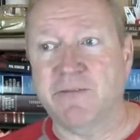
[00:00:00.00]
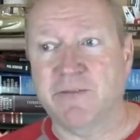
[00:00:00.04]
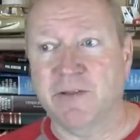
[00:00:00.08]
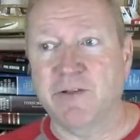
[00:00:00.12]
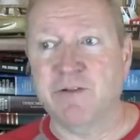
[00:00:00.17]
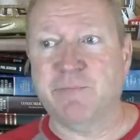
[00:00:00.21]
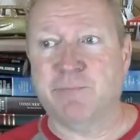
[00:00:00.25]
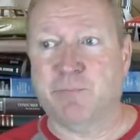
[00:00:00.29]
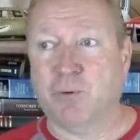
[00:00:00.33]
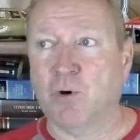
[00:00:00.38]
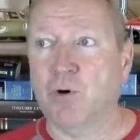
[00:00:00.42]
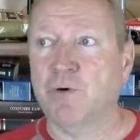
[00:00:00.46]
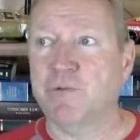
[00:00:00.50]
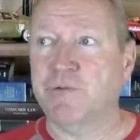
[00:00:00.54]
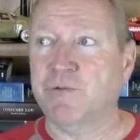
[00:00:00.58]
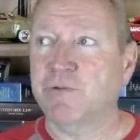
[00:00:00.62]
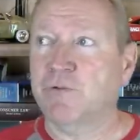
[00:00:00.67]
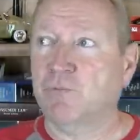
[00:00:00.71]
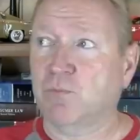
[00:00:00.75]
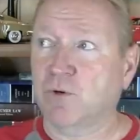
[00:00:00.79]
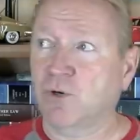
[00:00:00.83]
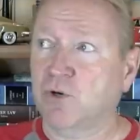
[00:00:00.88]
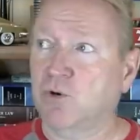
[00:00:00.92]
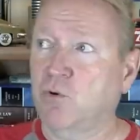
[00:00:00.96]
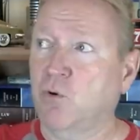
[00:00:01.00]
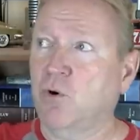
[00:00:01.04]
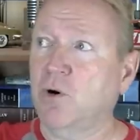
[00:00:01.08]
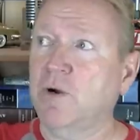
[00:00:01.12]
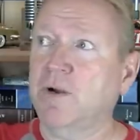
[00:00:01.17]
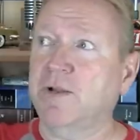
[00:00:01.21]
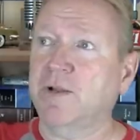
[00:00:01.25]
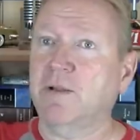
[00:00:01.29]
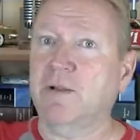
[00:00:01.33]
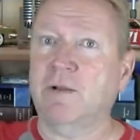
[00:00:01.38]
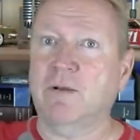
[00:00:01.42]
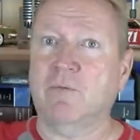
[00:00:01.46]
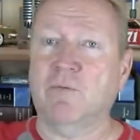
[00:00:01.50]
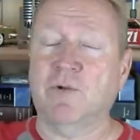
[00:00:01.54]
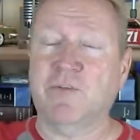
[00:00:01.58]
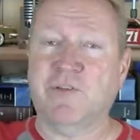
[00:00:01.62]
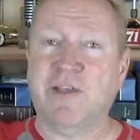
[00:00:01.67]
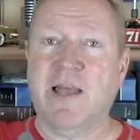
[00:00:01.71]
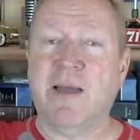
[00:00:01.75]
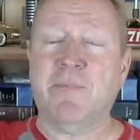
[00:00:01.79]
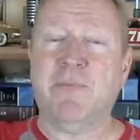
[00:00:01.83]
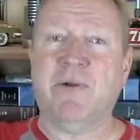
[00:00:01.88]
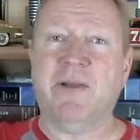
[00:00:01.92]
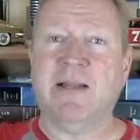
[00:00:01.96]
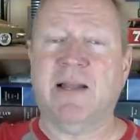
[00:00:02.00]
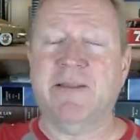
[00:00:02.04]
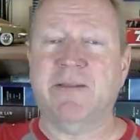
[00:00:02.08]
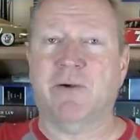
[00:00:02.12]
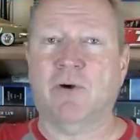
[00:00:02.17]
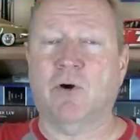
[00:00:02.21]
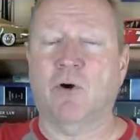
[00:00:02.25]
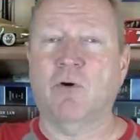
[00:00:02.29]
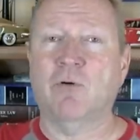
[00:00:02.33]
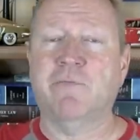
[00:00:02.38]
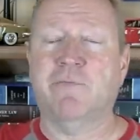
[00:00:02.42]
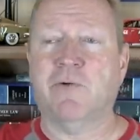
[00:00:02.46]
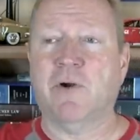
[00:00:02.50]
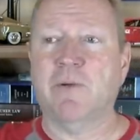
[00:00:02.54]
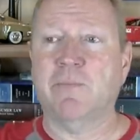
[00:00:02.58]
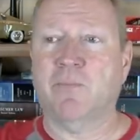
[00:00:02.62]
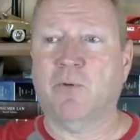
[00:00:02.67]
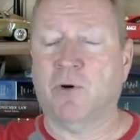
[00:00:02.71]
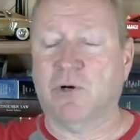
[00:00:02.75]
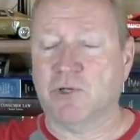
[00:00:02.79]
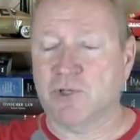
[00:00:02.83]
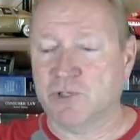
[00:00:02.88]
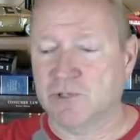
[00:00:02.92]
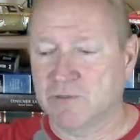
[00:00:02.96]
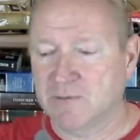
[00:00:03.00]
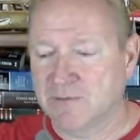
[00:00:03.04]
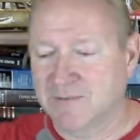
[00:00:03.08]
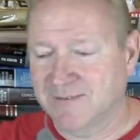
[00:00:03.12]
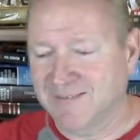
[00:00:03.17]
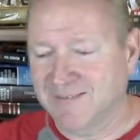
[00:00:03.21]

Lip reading: this person's recording what's happening on their own front porch.